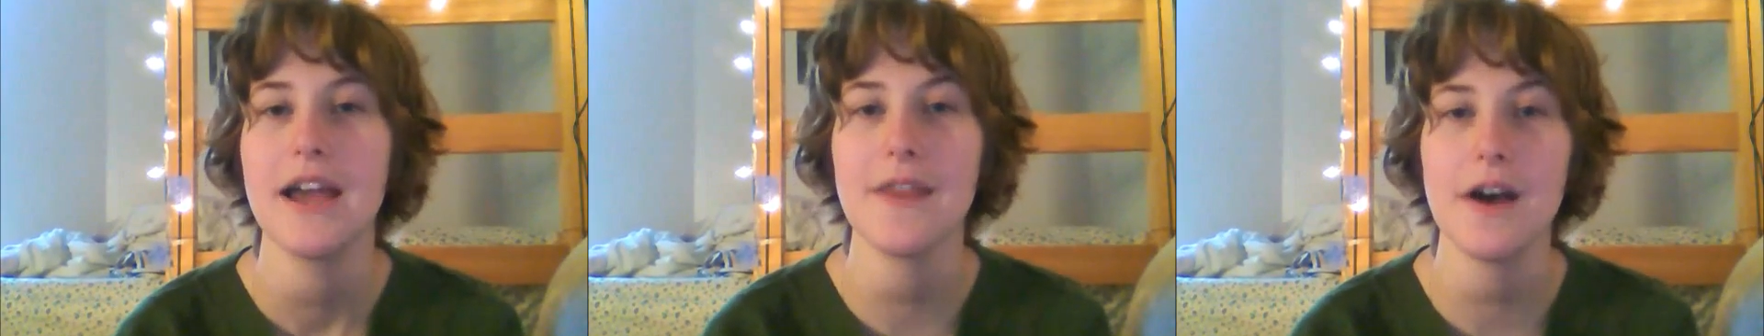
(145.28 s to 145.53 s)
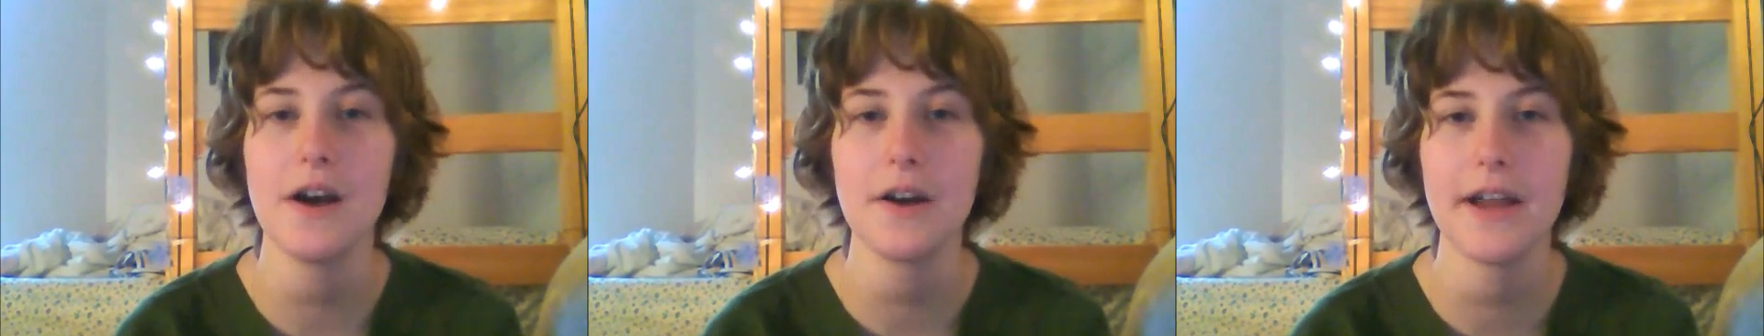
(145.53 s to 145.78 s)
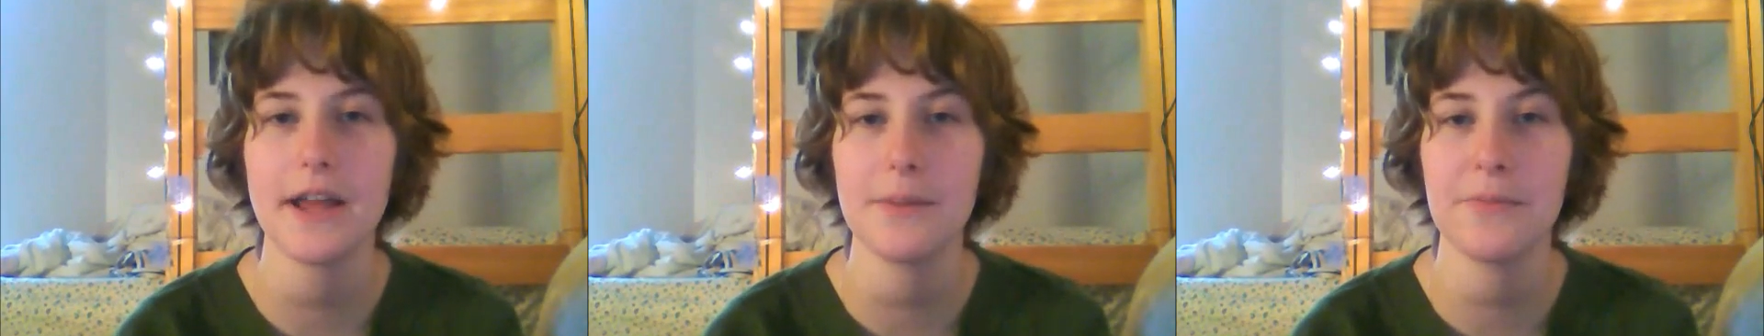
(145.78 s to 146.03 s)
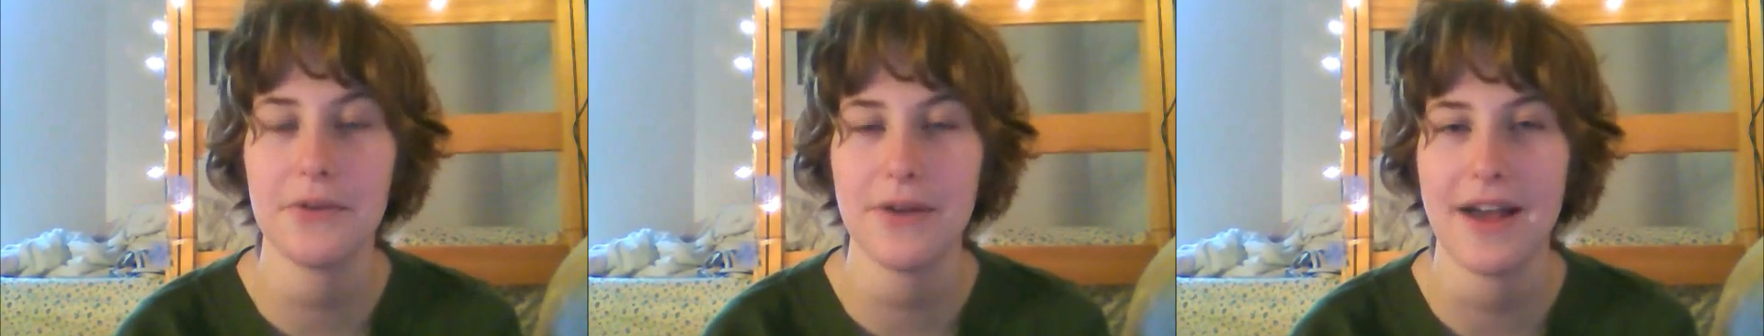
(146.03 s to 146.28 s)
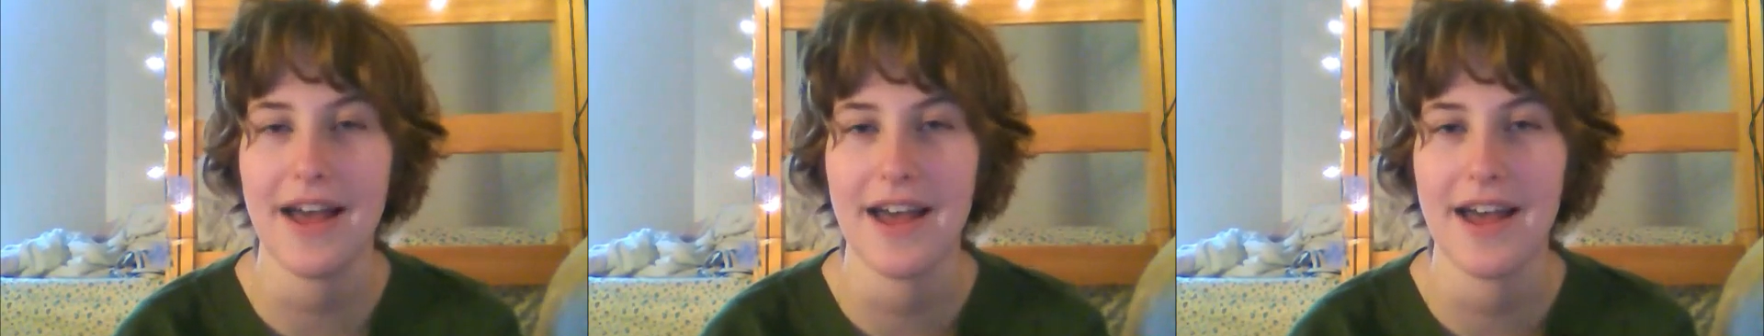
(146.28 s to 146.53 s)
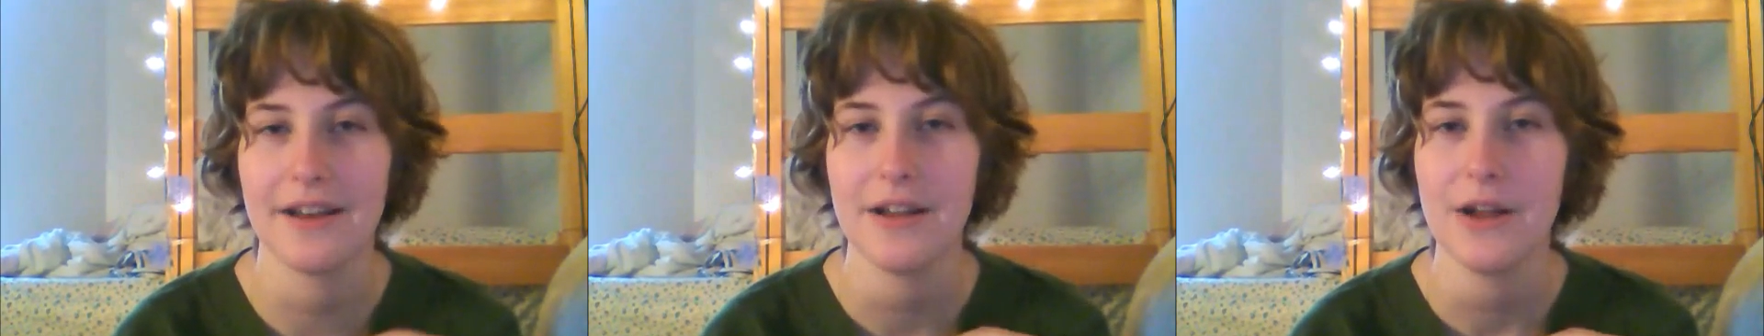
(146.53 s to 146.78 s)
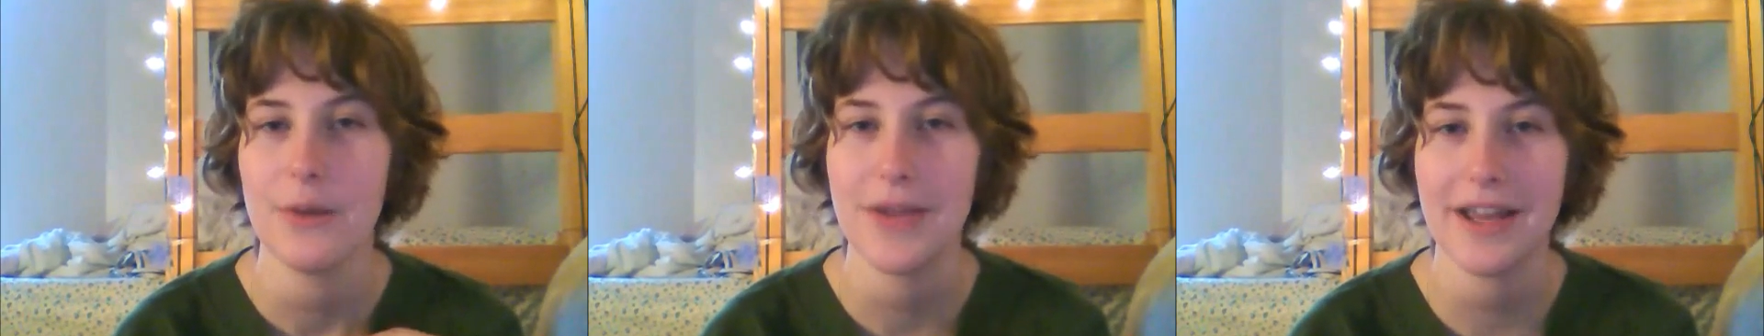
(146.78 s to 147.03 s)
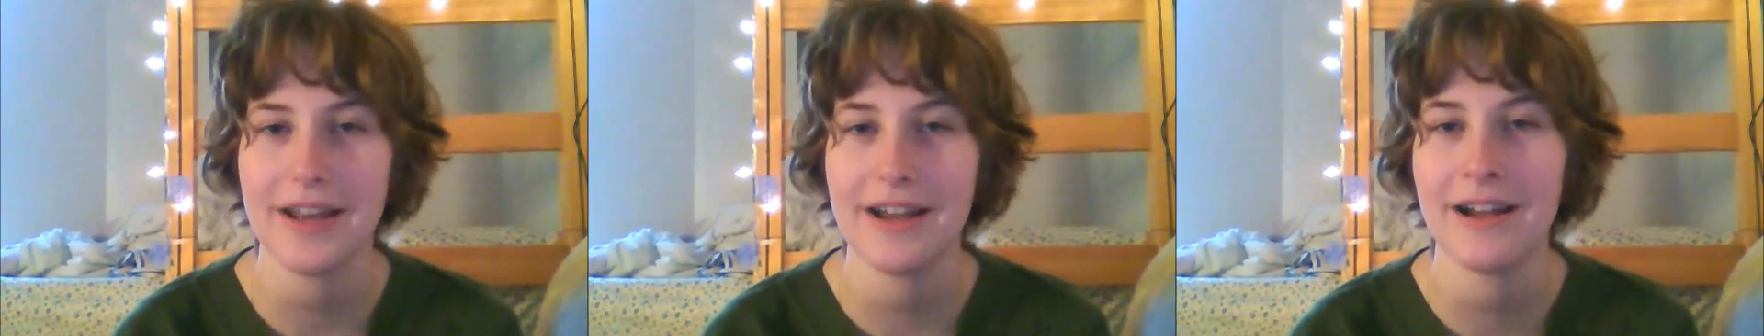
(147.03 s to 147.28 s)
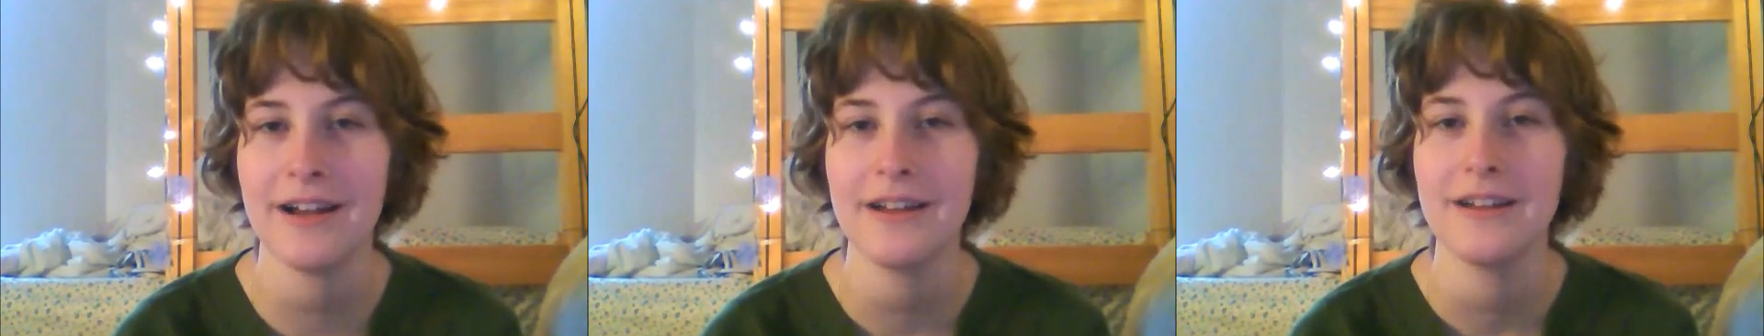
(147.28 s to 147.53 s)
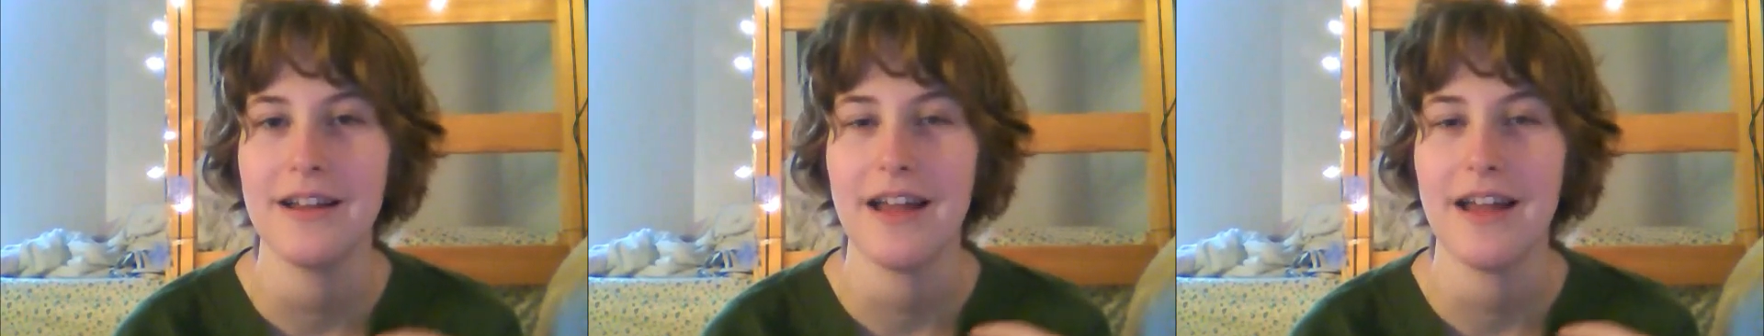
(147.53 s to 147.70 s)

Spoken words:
in the Hunger Games you had Peeta